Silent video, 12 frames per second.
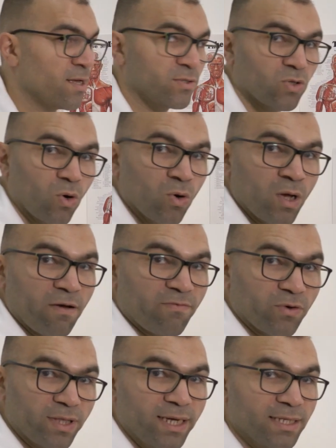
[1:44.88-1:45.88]
So
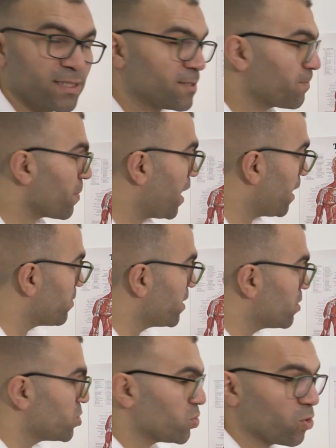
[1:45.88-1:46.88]
for this, I am
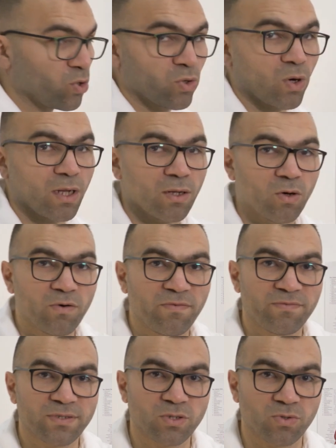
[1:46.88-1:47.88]
going to show you a lot of
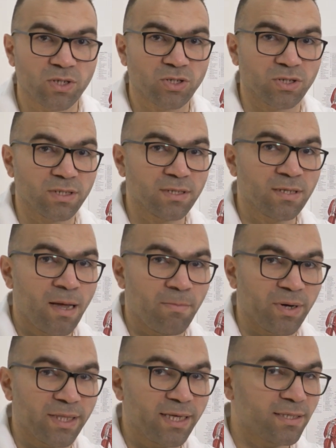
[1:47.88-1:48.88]
stretches,
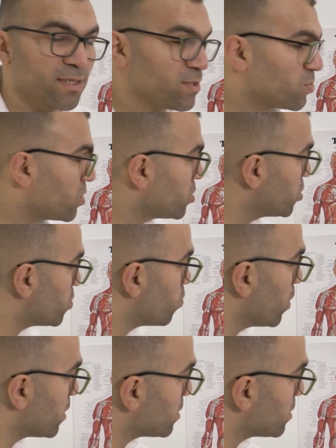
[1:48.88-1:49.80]
but these stretches will